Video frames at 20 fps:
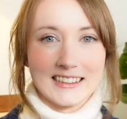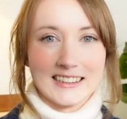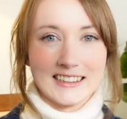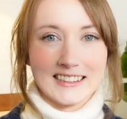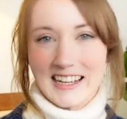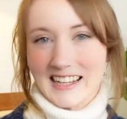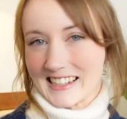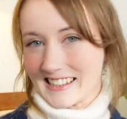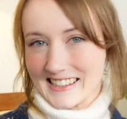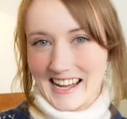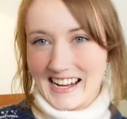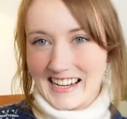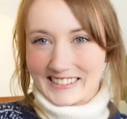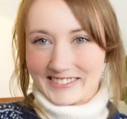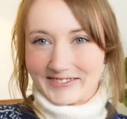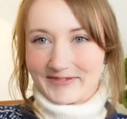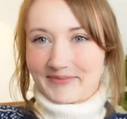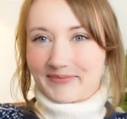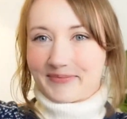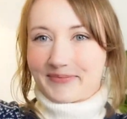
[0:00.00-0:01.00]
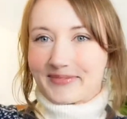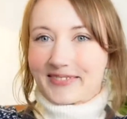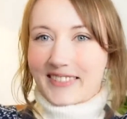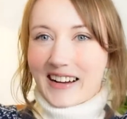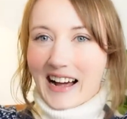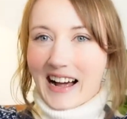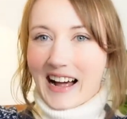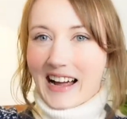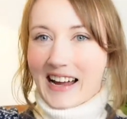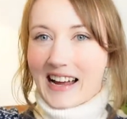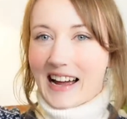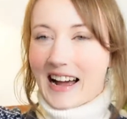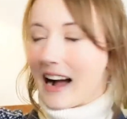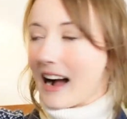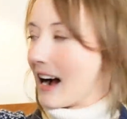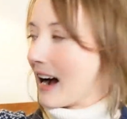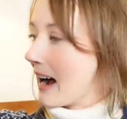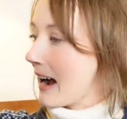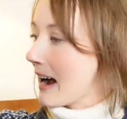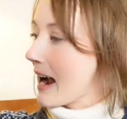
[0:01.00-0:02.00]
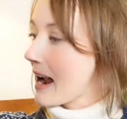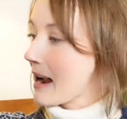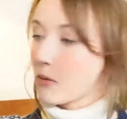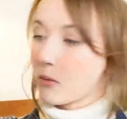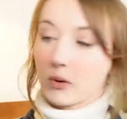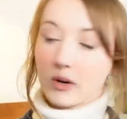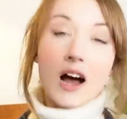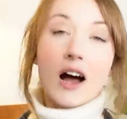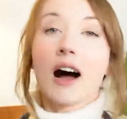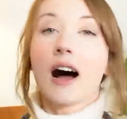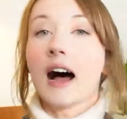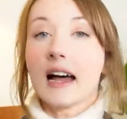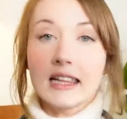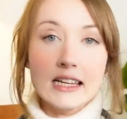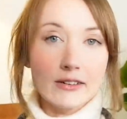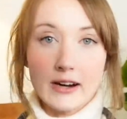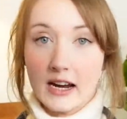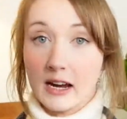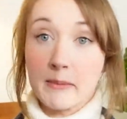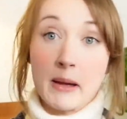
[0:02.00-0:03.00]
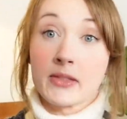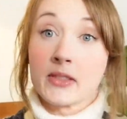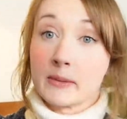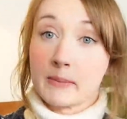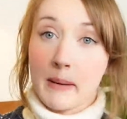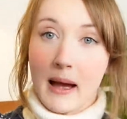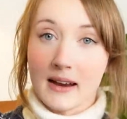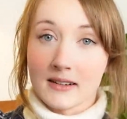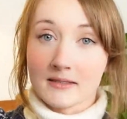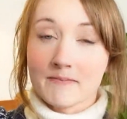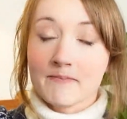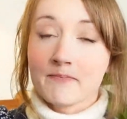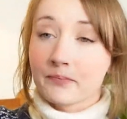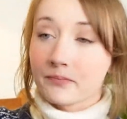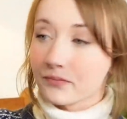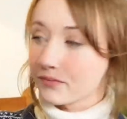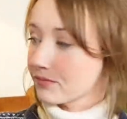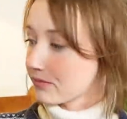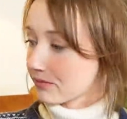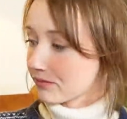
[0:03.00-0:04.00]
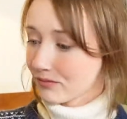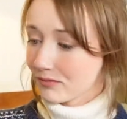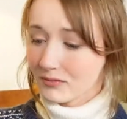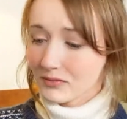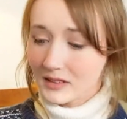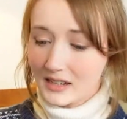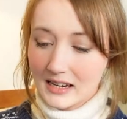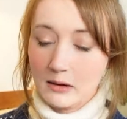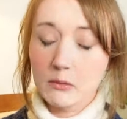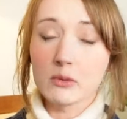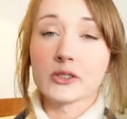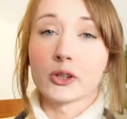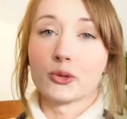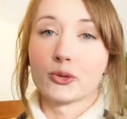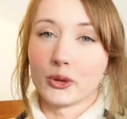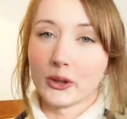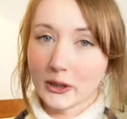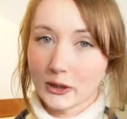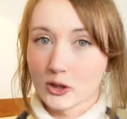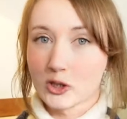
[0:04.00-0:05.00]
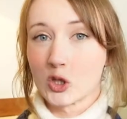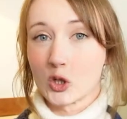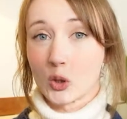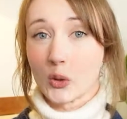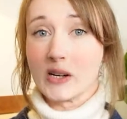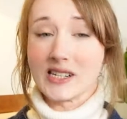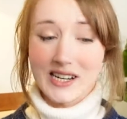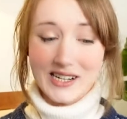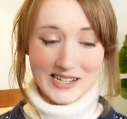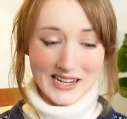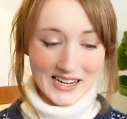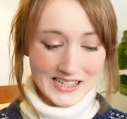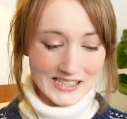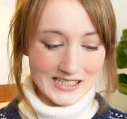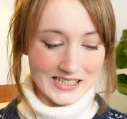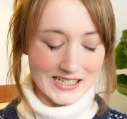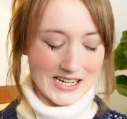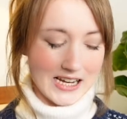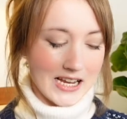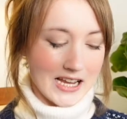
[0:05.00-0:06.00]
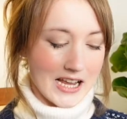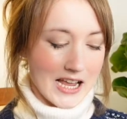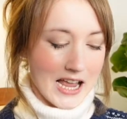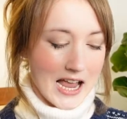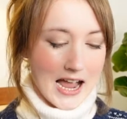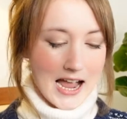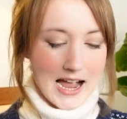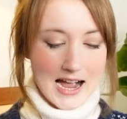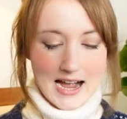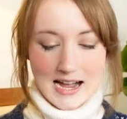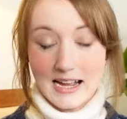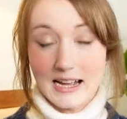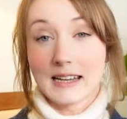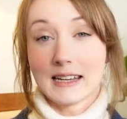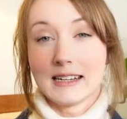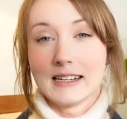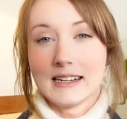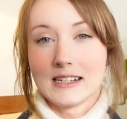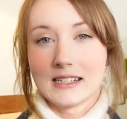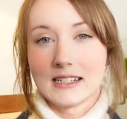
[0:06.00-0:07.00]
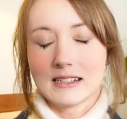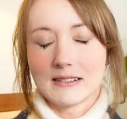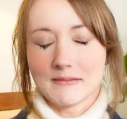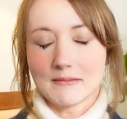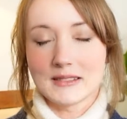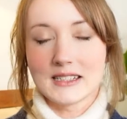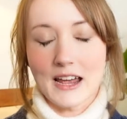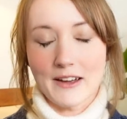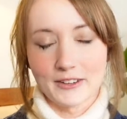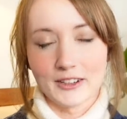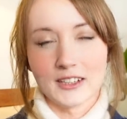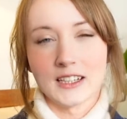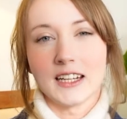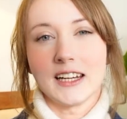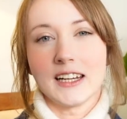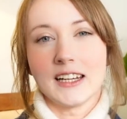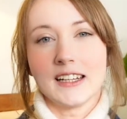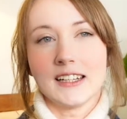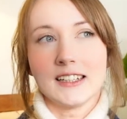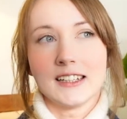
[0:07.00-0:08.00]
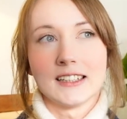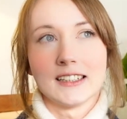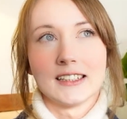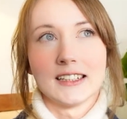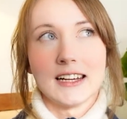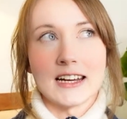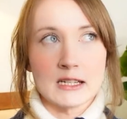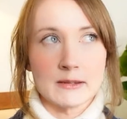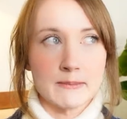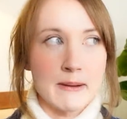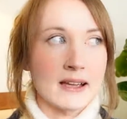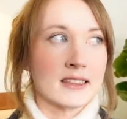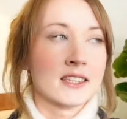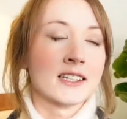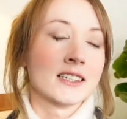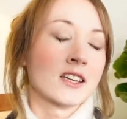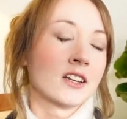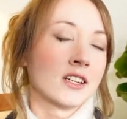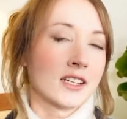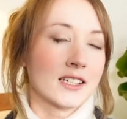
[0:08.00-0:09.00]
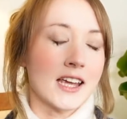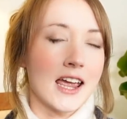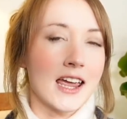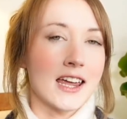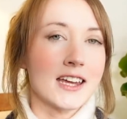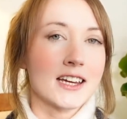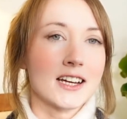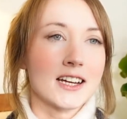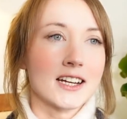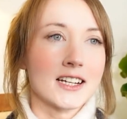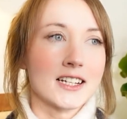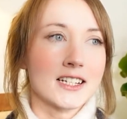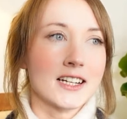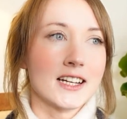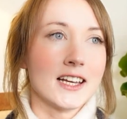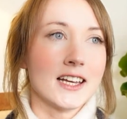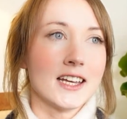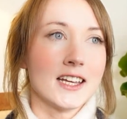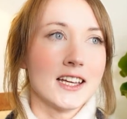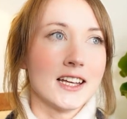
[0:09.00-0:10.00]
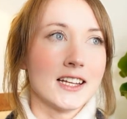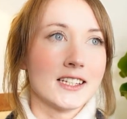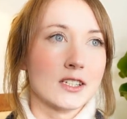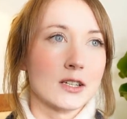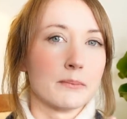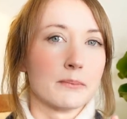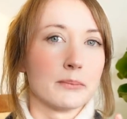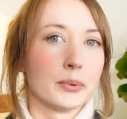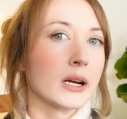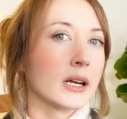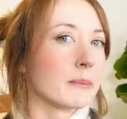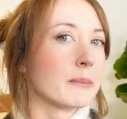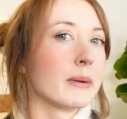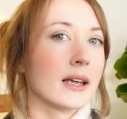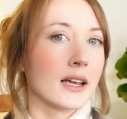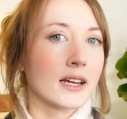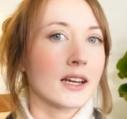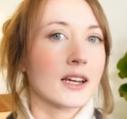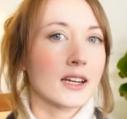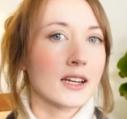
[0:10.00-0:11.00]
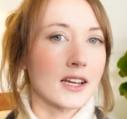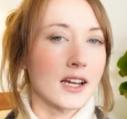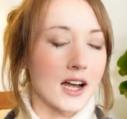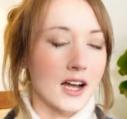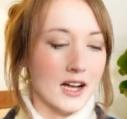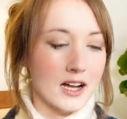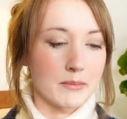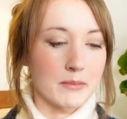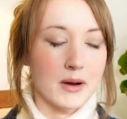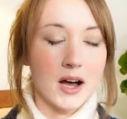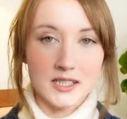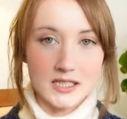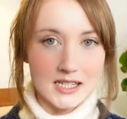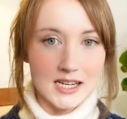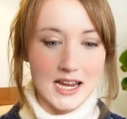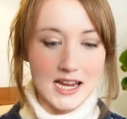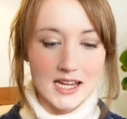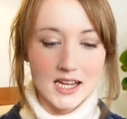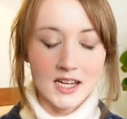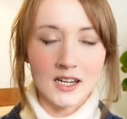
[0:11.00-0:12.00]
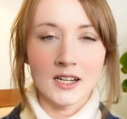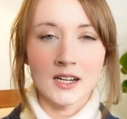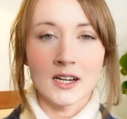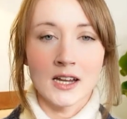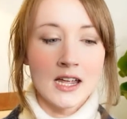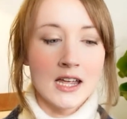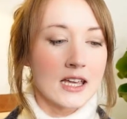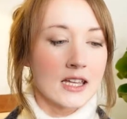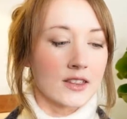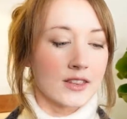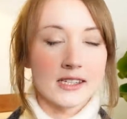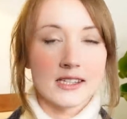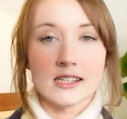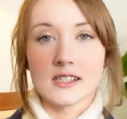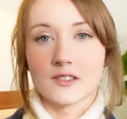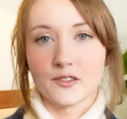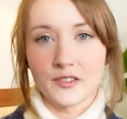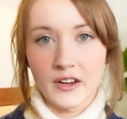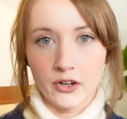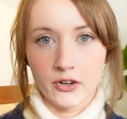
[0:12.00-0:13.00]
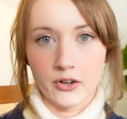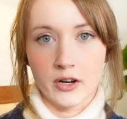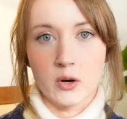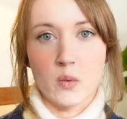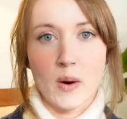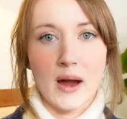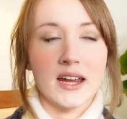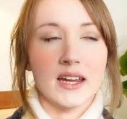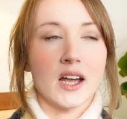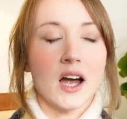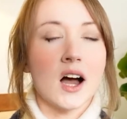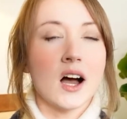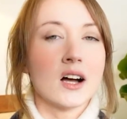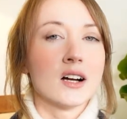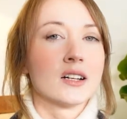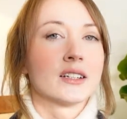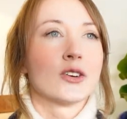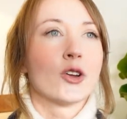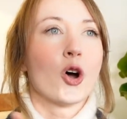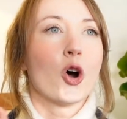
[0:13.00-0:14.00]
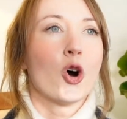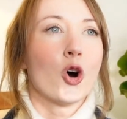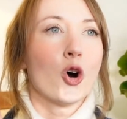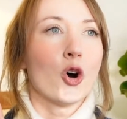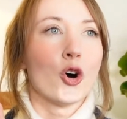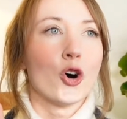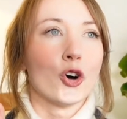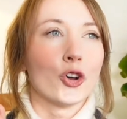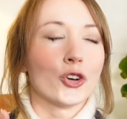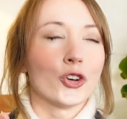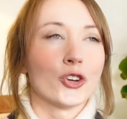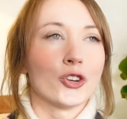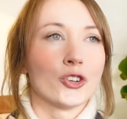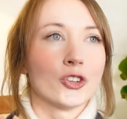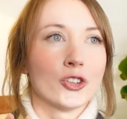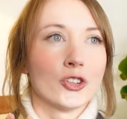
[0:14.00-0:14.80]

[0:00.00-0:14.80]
that's that. I would highly recommend this pattern. It was a real joy to knit. Definitely expect that it's going to take, it's a pretty big undertaking. This is fingering weight yarn on